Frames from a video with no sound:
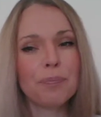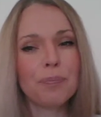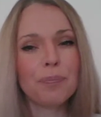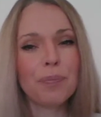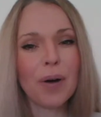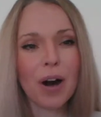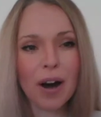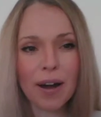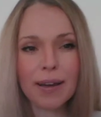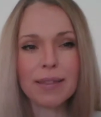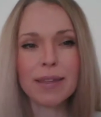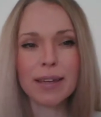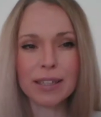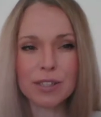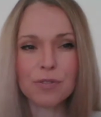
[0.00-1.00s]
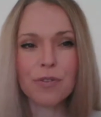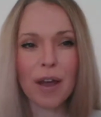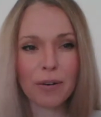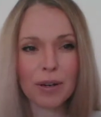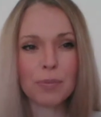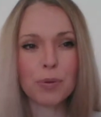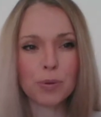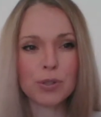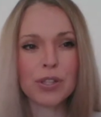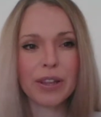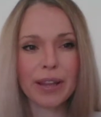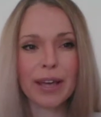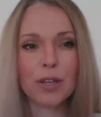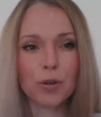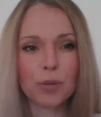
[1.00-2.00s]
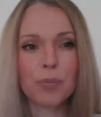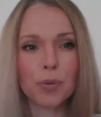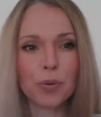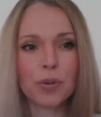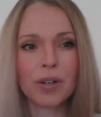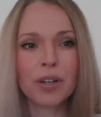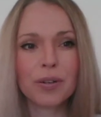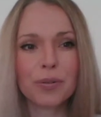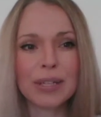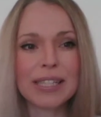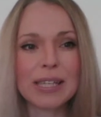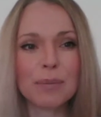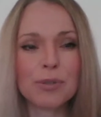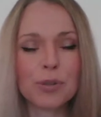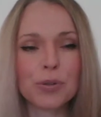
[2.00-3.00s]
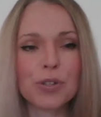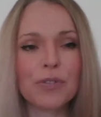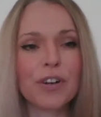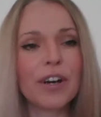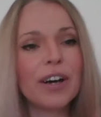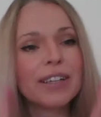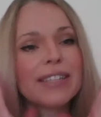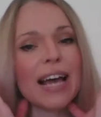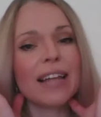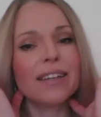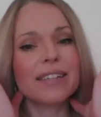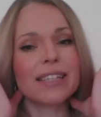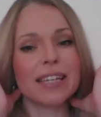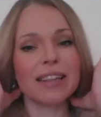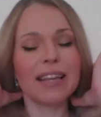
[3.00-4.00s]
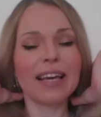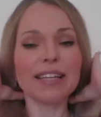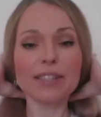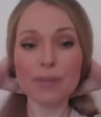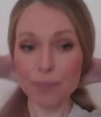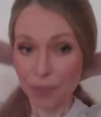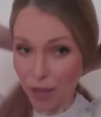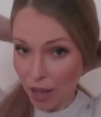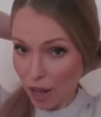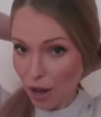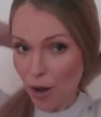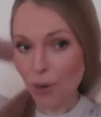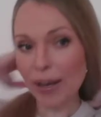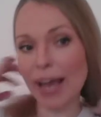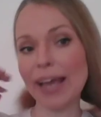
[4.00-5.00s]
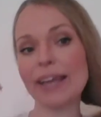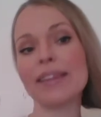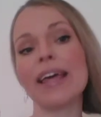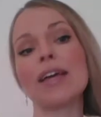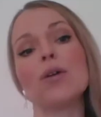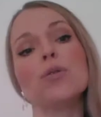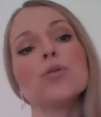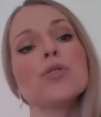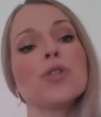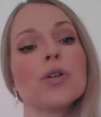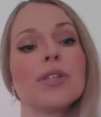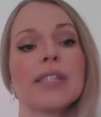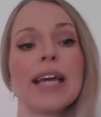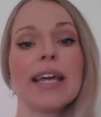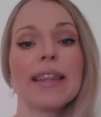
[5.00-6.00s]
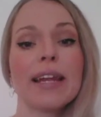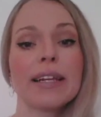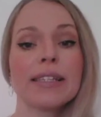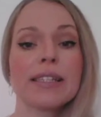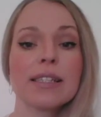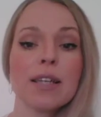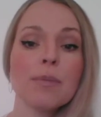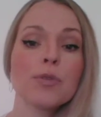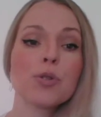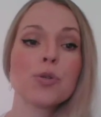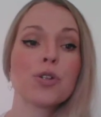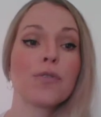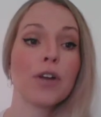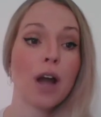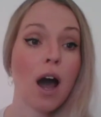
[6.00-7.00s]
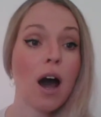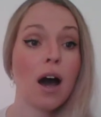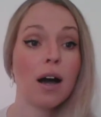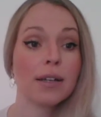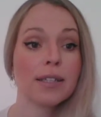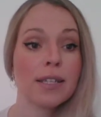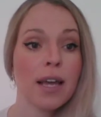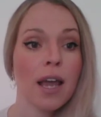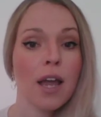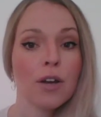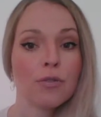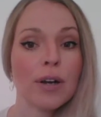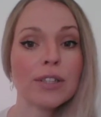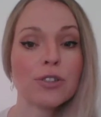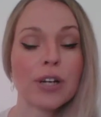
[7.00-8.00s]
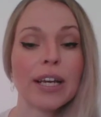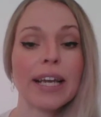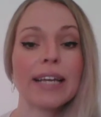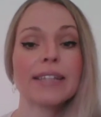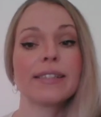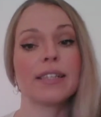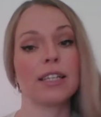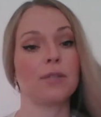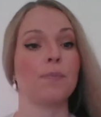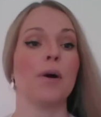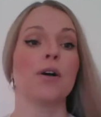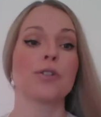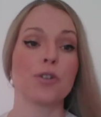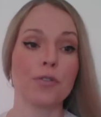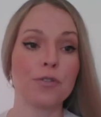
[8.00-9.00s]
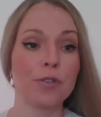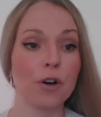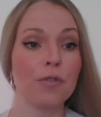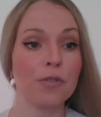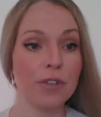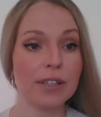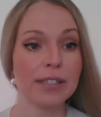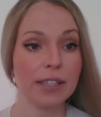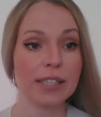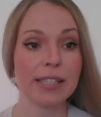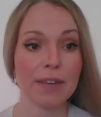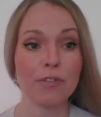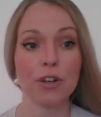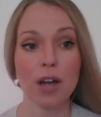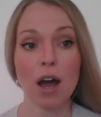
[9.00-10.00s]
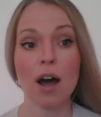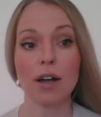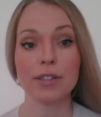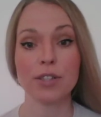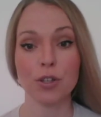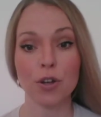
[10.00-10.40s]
But I think it's very important that you're born with some sort of a talent in this. Okay, they also say that it's some sort of an art. Rhetoric is part of the 7 arts,